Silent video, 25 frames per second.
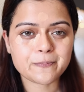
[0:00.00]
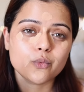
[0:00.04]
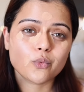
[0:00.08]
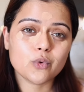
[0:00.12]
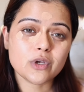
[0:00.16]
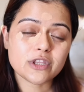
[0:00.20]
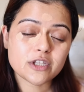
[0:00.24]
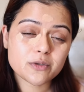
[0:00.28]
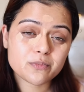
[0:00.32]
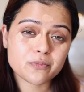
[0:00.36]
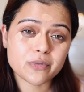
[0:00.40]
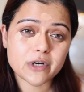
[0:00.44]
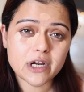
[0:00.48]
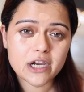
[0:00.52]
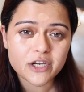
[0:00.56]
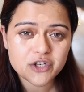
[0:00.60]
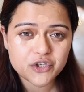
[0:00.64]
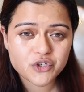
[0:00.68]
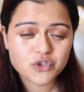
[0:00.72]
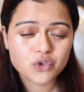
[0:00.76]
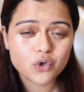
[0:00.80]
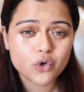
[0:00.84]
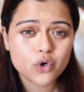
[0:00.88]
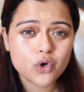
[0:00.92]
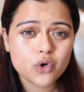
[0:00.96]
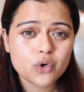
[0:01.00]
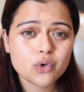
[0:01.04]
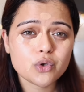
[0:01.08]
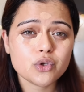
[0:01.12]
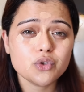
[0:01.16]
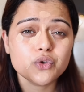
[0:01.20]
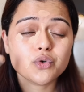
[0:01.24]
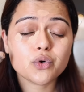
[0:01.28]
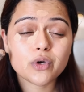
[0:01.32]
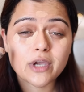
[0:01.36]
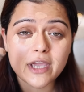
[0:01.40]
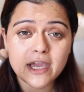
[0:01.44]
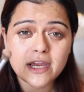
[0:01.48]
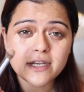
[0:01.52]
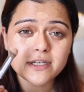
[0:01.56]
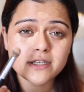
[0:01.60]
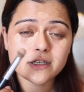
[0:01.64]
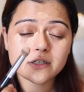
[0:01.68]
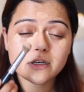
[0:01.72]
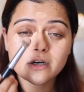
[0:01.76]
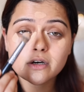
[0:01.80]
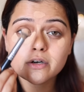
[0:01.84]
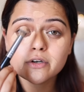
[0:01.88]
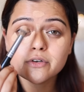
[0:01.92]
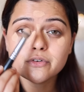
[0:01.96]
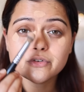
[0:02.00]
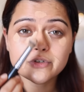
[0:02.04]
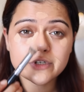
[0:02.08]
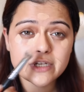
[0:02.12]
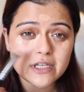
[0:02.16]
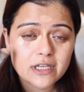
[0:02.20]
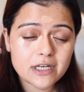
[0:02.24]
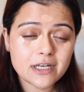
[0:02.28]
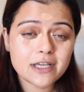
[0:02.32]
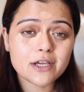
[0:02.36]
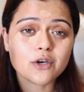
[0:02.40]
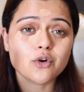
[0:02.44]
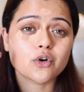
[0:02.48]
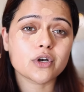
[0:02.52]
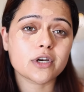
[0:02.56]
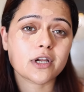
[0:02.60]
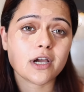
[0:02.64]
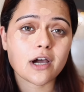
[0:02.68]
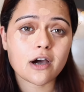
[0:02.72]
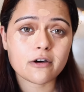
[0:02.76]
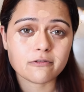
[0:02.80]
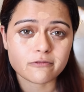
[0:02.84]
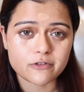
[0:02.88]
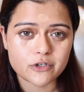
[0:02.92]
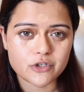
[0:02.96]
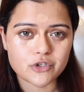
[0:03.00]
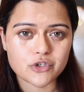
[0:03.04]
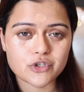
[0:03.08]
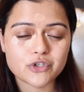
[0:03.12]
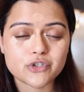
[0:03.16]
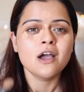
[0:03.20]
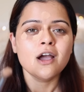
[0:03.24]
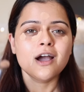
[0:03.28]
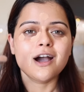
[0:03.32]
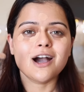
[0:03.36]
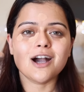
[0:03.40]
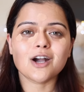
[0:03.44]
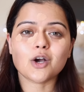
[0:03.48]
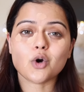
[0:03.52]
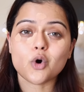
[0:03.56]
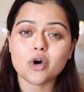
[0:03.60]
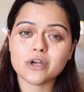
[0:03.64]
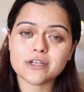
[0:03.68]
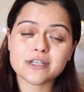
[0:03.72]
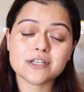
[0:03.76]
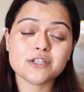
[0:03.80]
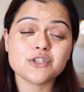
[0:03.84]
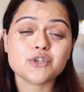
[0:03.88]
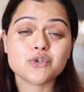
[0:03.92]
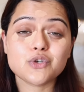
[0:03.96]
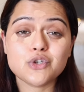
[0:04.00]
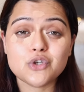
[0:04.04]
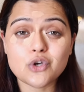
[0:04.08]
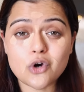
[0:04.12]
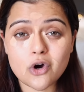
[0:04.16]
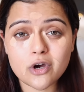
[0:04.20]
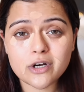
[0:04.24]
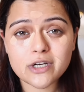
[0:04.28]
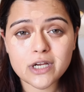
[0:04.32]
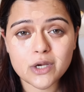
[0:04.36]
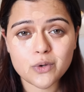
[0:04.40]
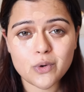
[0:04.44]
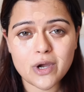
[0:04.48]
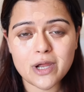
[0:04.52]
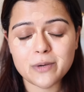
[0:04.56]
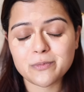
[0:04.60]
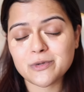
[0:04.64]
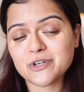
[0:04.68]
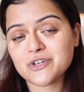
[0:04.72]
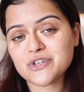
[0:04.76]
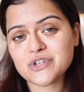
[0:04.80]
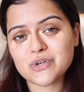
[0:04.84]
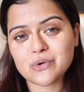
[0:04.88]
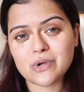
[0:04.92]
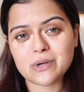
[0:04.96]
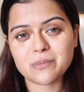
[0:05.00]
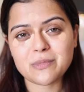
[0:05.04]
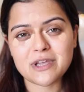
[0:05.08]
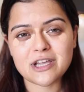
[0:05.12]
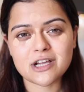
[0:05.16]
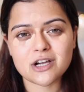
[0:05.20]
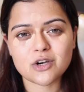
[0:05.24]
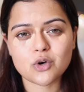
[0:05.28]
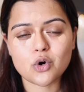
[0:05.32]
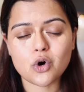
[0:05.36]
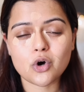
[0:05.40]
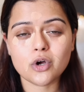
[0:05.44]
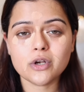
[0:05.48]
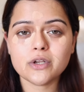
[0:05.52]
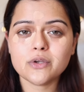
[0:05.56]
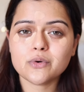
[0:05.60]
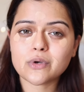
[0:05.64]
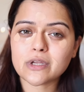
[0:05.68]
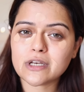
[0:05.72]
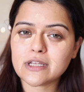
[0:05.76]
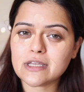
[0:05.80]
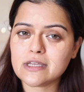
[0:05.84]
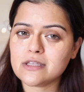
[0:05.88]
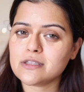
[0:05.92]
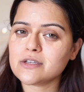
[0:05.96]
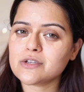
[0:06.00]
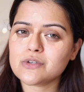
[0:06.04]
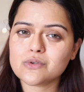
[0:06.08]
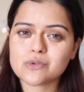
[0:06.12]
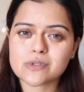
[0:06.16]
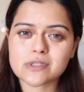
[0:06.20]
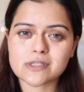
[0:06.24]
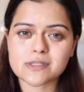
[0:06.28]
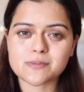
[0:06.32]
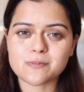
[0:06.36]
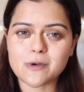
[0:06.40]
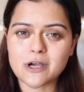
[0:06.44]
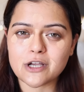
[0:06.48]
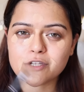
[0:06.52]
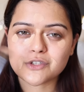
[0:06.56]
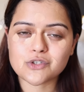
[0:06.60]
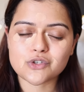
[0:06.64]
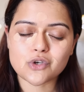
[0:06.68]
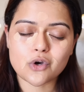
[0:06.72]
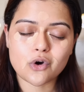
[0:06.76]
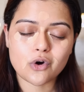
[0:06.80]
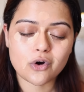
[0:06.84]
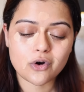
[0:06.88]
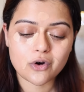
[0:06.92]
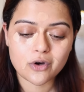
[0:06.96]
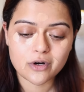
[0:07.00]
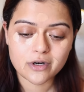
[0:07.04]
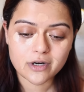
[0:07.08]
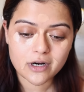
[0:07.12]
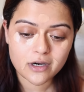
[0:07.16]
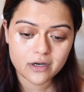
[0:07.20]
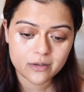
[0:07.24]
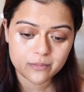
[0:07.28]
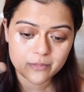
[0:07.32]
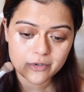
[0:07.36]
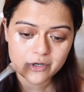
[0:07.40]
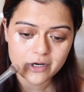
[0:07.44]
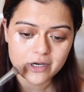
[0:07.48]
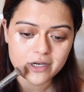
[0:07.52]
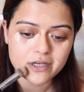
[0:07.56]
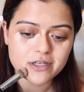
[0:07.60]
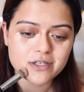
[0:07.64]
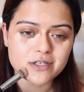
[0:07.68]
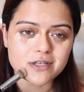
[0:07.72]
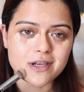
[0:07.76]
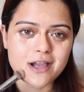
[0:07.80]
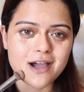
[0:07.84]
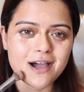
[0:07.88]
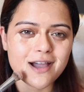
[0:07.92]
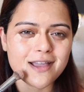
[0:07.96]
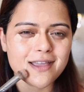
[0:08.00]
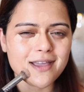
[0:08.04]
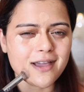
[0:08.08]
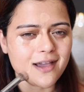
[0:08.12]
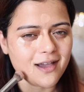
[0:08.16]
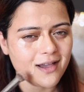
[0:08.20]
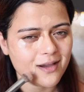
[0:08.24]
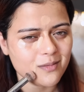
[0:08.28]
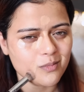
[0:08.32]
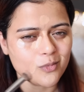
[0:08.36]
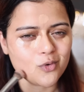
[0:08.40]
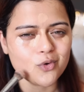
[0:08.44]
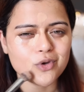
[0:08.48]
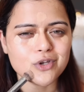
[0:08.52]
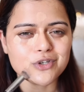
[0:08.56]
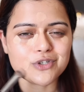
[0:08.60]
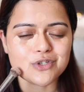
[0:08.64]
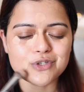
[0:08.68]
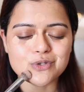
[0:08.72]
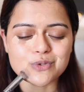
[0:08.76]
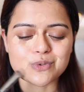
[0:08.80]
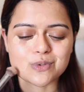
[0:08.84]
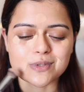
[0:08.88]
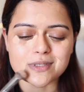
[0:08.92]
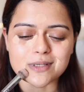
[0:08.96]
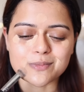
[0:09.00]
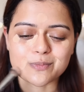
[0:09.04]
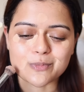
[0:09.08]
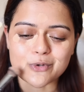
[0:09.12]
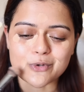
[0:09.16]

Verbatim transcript: With a brush though, you get a really good coverage. According to your requirement, you can make a call. You can either use a sponge or a brush. I am going to use a